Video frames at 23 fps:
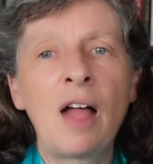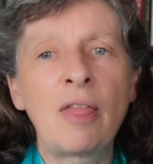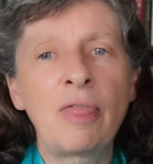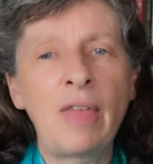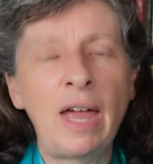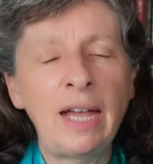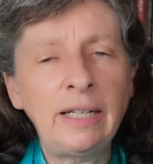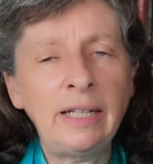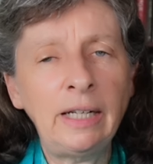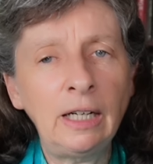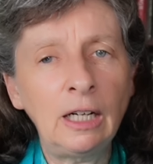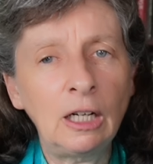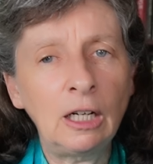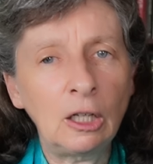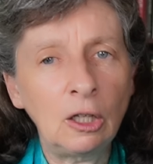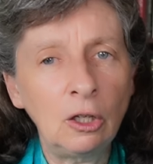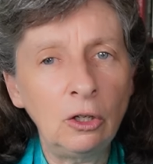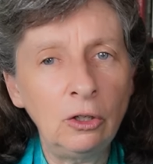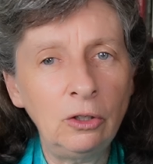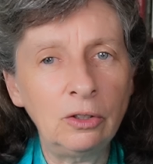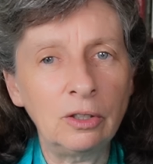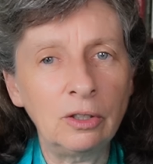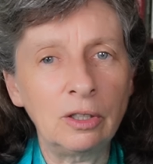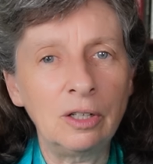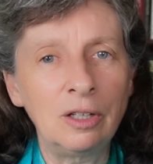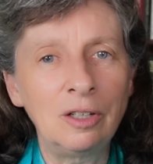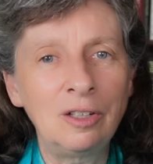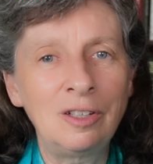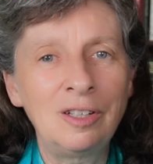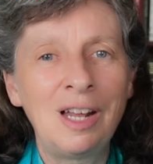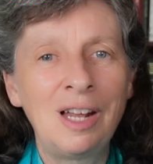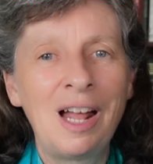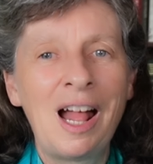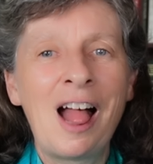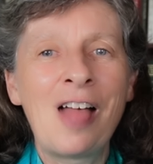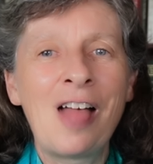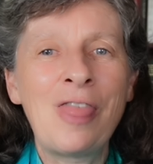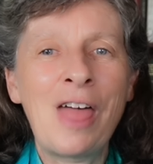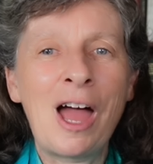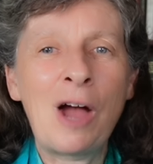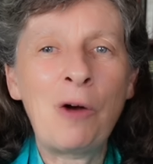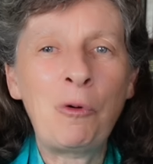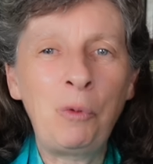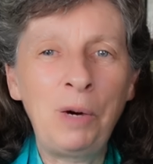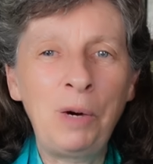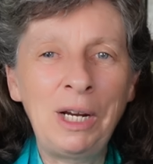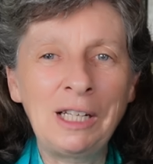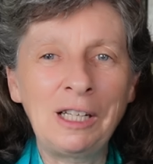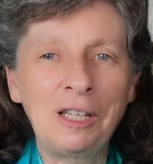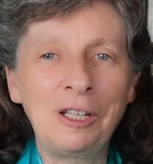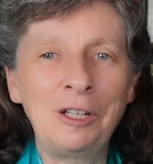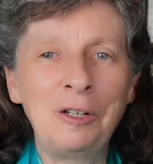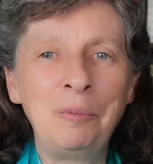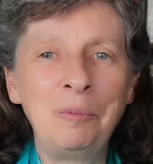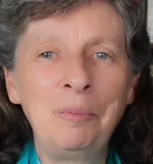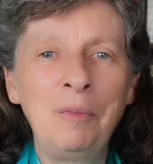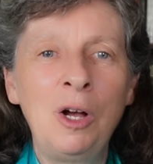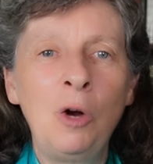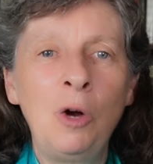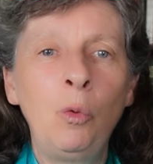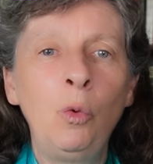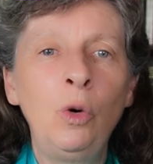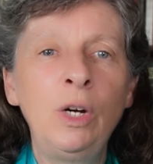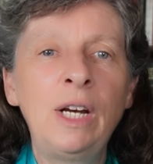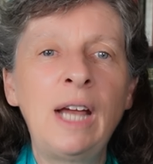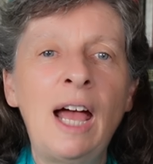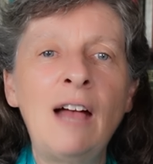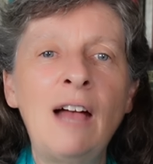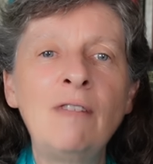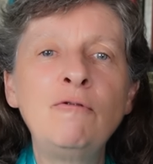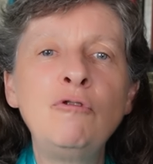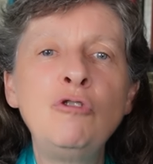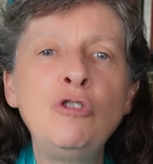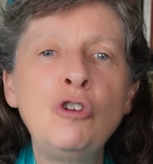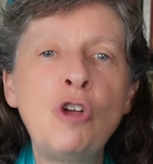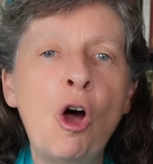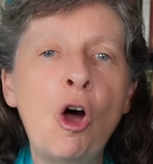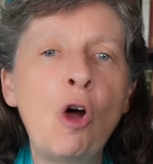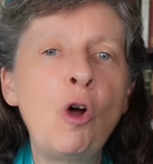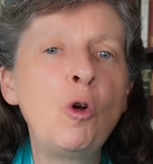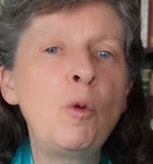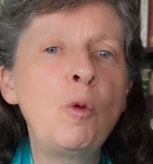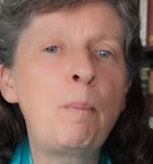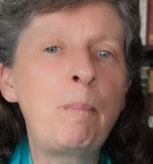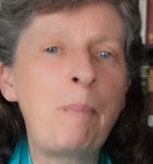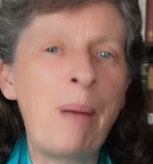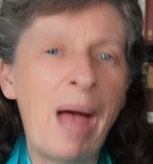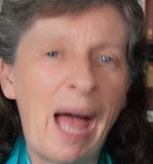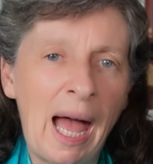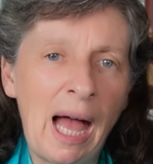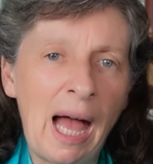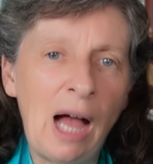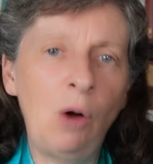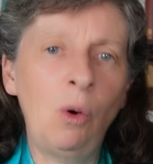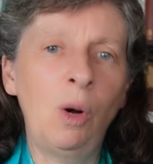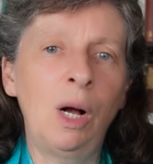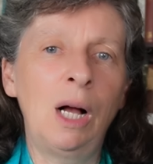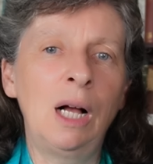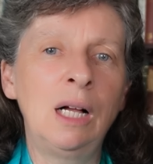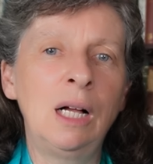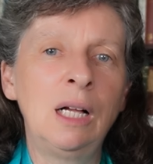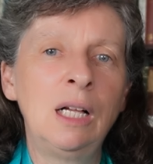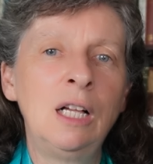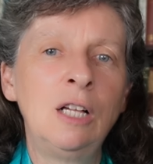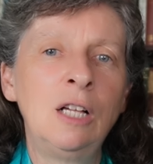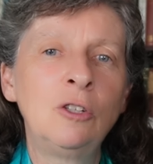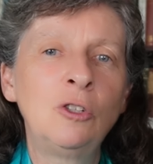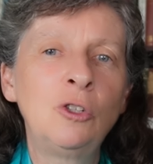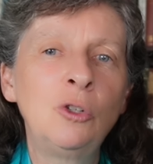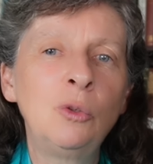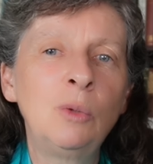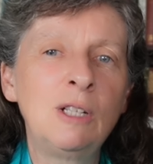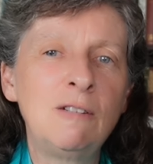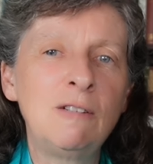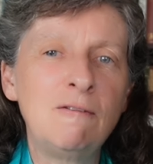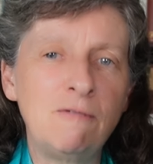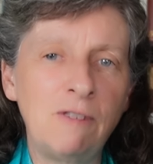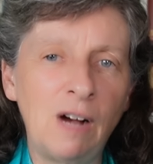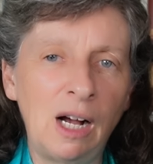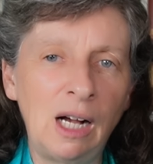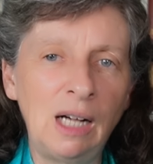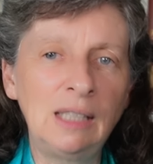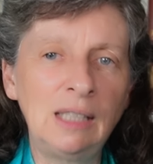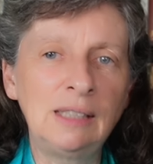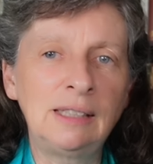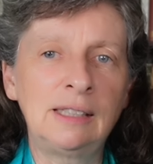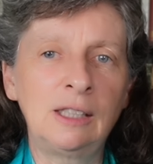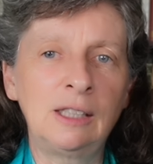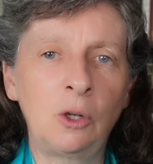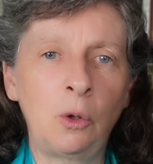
They concluded that Whitlam would have no power to advise the